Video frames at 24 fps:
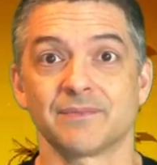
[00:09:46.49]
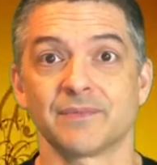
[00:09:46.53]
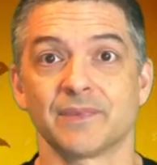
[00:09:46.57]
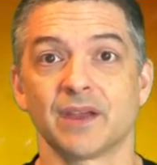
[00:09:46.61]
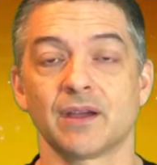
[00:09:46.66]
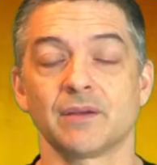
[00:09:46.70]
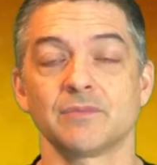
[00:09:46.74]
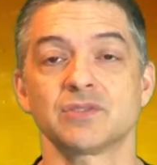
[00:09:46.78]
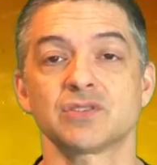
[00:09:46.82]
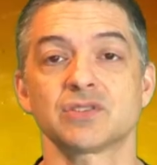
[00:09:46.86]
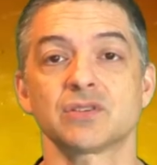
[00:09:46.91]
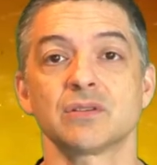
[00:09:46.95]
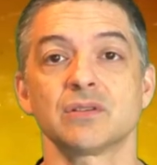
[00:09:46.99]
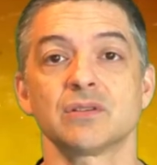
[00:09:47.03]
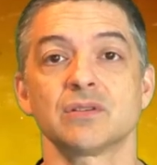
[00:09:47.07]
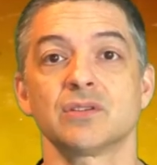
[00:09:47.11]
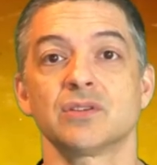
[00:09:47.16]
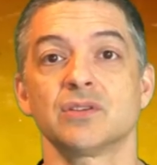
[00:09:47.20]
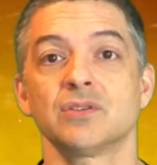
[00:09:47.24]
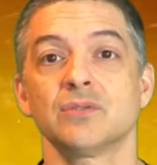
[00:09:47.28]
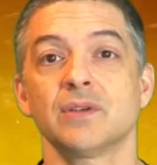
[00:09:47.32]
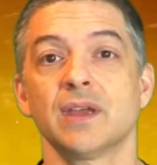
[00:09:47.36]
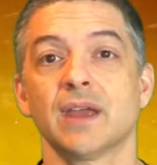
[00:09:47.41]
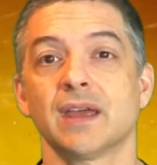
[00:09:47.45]
Now, I'm sure
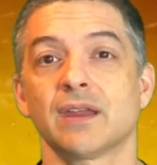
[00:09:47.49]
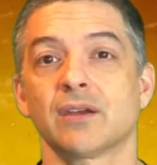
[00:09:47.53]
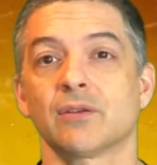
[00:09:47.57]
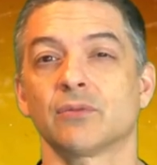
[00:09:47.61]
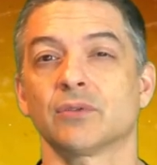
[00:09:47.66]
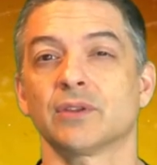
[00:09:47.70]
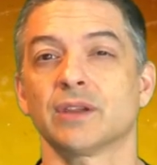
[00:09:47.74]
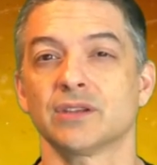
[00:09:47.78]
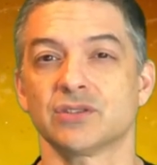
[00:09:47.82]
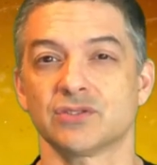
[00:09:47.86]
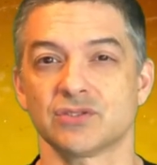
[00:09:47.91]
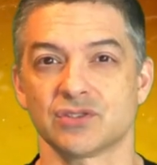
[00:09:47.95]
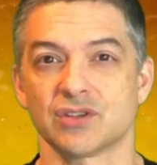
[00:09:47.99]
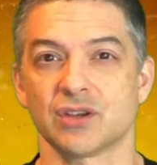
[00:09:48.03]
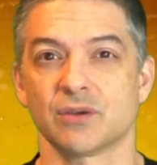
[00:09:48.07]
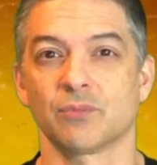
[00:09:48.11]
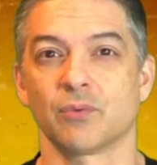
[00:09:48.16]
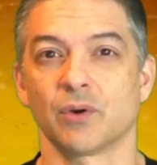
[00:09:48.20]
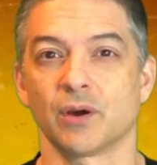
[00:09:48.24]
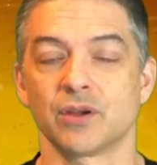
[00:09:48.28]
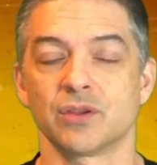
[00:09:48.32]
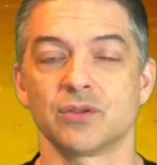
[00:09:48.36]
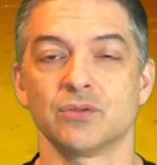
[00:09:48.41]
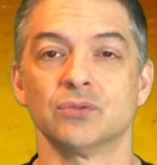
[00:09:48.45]
you had a
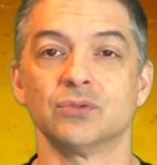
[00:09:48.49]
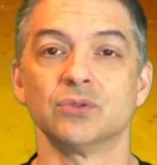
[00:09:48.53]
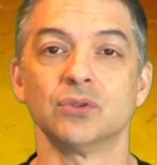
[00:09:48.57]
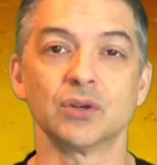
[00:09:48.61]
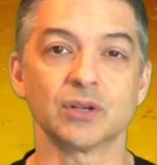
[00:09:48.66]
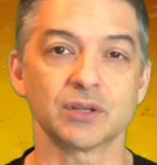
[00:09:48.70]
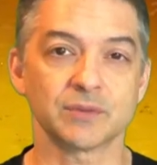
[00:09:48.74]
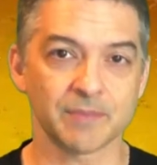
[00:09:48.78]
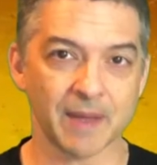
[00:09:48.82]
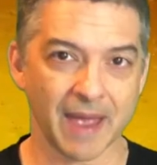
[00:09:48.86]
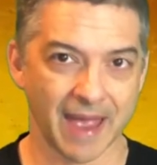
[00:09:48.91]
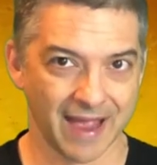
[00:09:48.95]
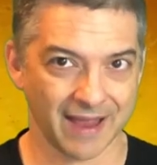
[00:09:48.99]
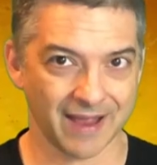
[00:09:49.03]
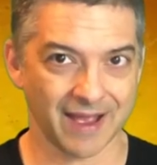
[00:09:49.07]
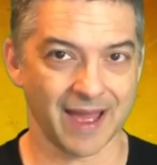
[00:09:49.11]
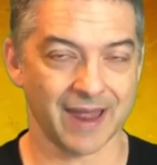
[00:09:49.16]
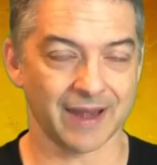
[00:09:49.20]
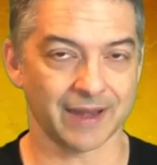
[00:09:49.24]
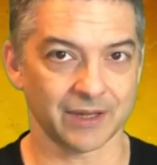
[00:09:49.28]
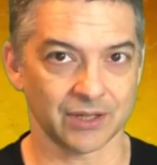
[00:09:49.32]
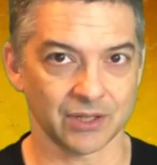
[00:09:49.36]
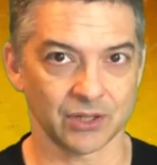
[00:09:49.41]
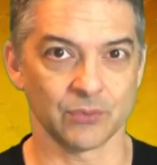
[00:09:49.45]
relationship where you looked back
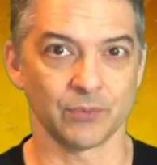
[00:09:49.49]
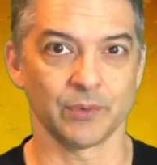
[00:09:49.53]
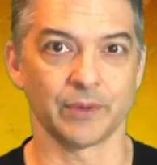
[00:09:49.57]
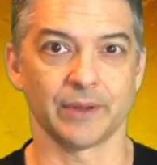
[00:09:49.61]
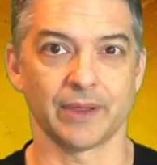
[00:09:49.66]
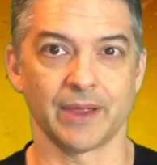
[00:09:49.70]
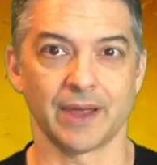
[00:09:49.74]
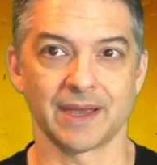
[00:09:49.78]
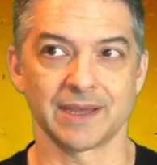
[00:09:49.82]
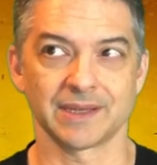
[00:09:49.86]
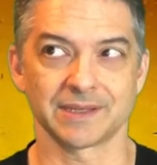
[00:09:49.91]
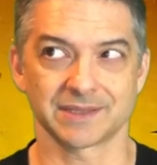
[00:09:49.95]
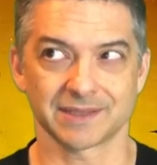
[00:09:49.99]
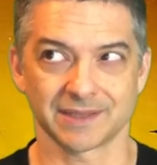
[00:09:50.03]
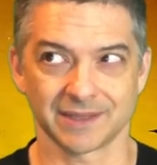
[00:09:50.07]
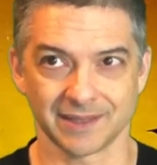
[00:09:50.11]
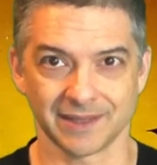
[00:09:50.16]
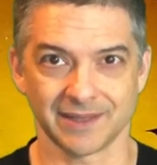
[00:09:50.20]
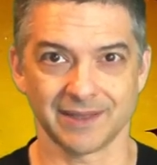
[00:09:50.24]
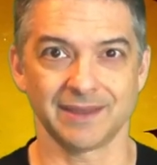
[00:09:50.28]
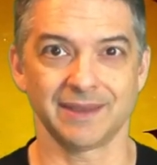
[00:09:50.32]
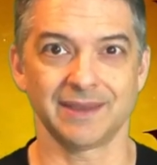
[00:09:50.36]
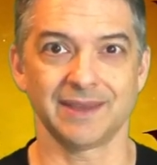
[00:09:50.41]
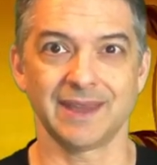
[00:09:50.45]
on it and you realized,
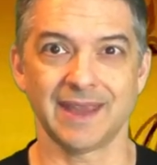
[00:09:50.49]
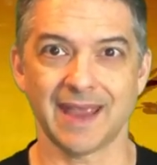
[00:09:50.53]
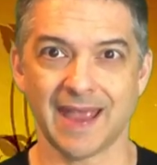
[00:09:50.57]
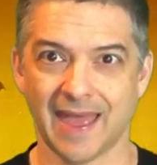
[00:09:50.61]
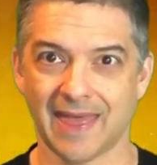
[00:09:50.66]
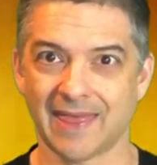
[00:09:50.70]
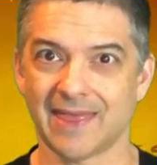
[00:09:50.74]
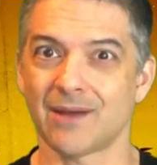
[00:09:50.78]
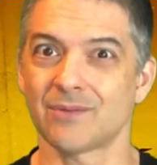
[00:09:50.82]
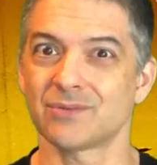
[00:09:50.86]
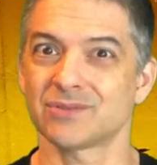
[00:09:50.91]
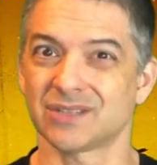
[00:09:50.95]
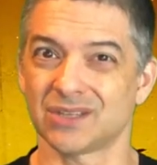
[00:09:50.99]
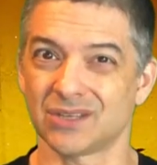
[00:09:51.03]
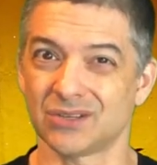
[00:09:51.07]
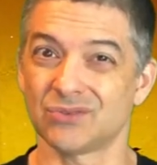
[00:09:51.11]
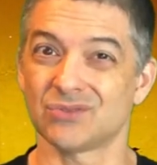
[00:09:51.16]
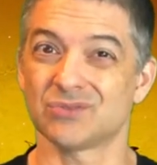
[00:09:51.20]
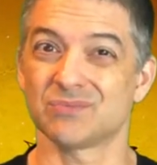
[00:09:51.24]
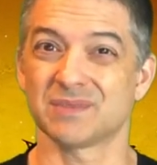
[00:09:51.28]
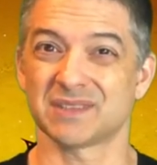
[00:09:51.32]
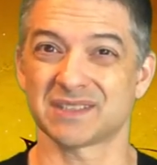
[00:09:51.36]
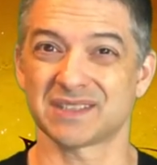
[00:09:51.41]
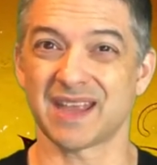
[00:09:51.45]
yeah, that was a
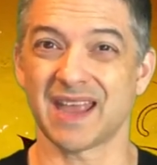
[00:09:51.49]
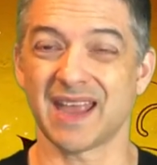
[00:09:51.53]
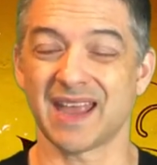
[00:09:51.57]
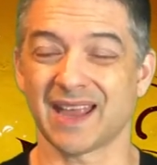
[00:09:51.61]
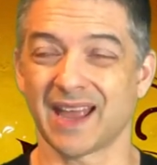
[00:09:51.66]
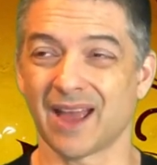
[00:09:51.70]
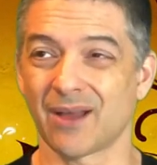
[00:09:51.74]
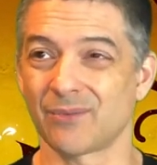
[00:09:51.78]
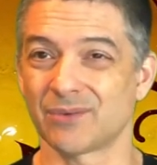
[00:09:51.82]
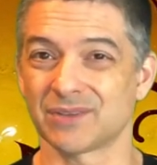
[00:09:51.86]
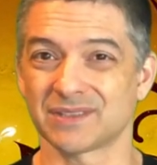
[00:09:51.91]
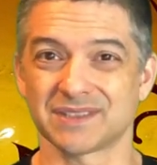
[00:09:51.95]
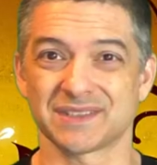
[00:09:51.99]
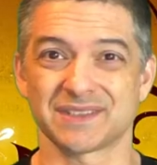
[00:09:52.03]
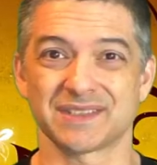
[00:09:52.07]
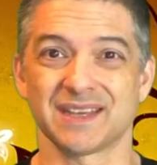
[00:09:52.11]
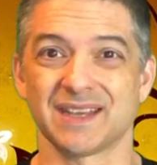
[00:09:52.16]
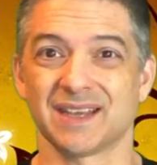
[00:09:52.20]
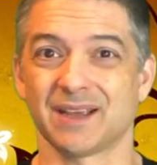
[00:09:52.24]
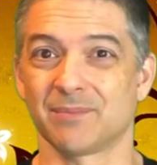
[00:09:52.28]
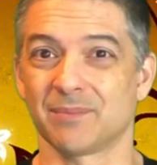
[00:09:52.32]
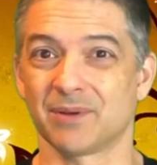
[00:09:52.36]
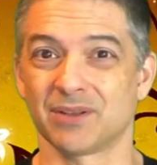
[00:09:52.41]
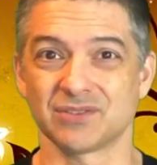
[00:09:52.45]
huge mistake. I wasn't
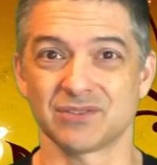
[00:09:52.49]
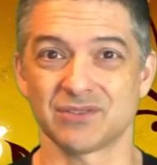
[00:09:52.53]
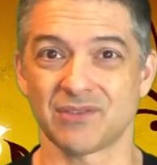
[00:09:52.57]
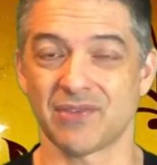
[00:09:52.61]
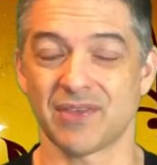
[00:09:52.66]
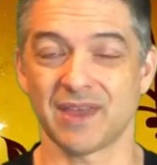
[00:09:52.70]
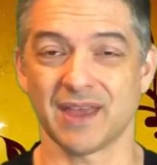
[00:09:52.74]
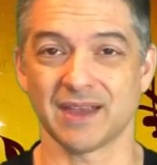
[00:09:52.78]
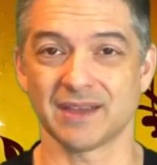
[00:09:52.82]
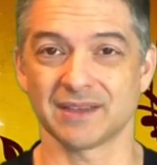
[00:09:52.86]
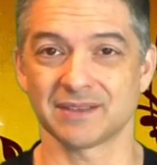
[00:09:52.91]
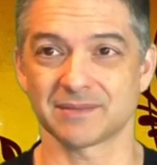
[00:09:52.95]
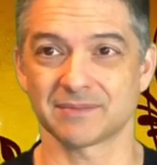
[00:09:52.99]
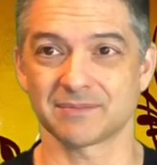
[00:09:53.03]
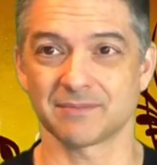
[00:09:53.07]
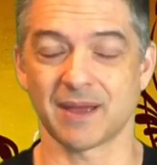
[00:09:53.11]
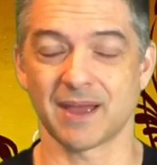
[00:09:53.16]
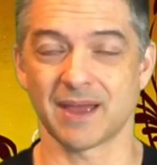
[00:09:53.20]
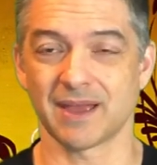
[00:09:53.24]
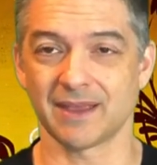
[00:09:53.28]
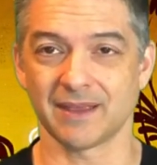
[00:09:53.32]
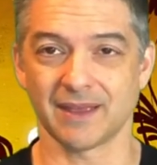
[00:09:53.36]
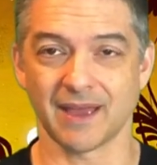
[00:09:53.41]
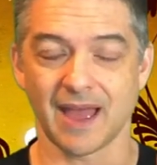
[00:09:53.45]
seeing a bunch of things.
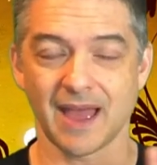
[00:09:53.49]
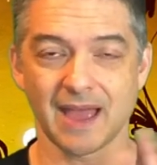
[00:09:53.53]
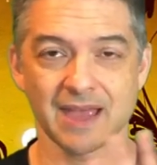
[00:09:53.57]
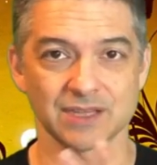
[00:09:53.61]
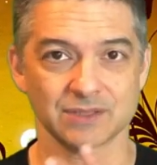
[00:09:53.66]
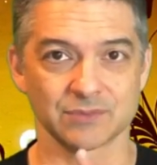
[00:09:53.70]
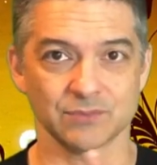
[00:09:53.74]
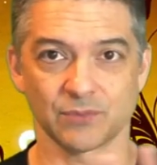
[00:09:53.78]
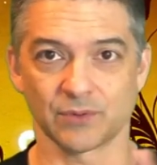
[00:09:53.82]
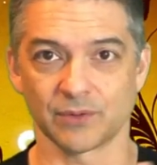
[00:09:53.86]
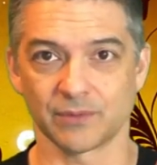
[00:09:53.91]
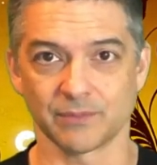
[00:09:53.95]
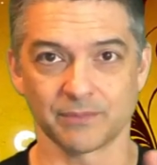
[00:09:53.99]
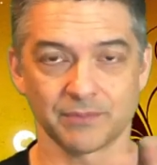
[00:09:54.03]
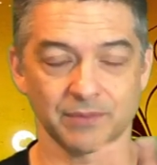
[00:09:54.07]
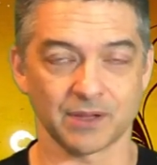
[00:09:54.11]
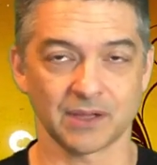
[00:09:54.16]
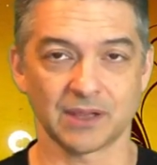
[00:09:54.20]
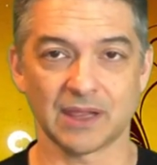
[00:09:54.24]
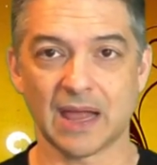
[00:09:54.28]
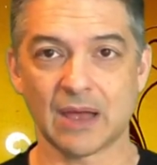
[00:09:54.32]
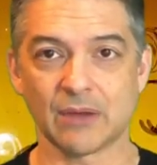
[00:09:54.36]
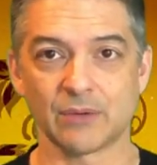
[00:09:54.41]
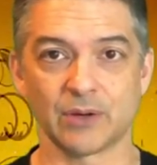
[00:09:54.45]
My eyes were
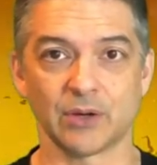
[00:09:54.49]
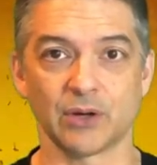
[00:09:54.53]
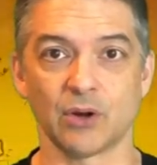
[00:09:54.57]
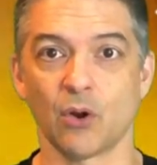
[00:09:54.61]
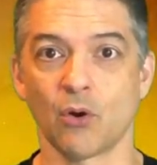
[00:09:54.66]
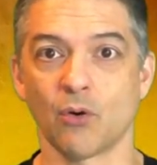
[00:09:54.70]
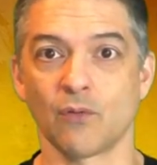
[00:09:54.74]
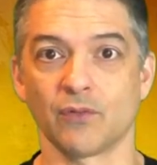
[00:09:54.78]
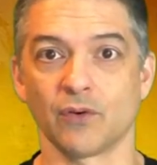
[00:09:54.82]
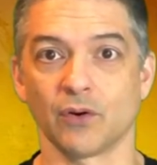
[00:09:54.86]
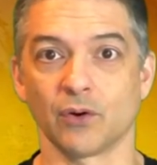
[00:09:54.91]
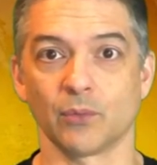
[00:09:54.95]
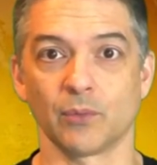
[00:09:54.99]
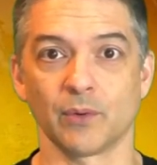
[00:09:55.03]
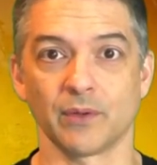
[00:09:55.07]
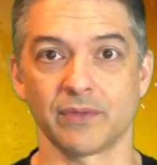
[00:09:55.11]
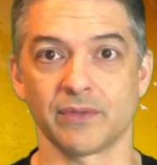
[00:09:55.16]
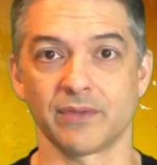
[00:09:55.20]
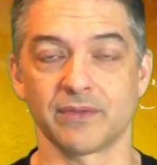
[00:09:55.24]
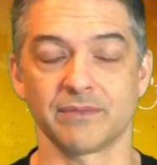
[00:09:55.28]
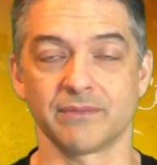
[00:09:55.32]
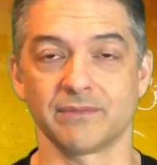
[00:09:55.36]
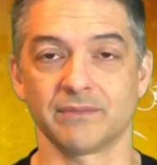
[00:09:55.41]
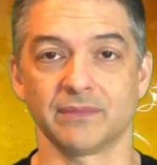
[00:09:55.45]
clouded over
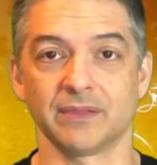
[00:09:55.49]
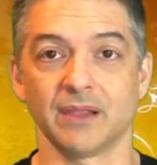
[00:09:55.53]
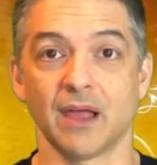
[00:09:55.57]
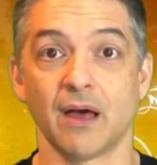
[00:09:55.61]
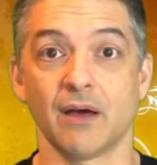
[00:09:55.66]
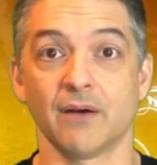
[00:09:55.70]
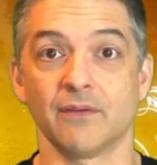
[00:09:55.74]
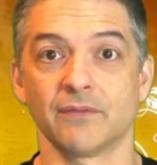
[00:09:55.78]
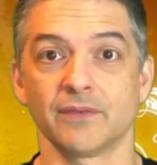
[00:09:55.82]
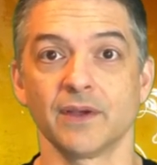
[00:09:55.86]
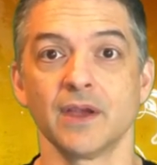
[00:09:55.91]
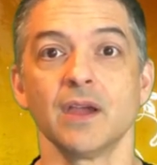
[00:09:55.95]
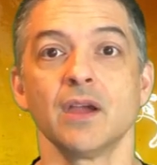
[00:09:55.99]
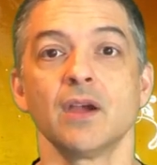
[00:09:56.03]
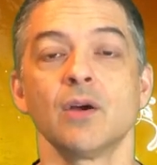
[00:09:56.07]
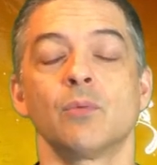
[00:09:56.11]
with love.